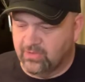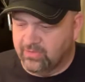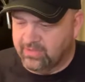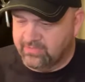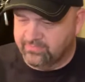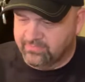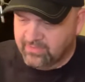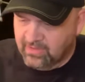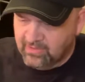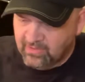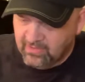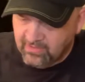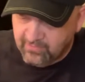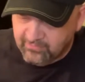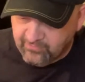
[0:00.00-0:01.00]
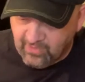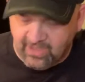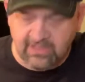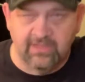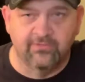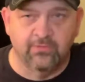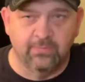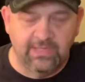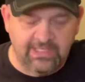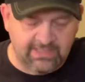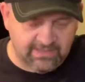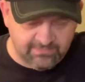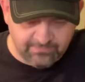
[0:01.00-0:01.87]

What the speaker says: and frankly, for me, the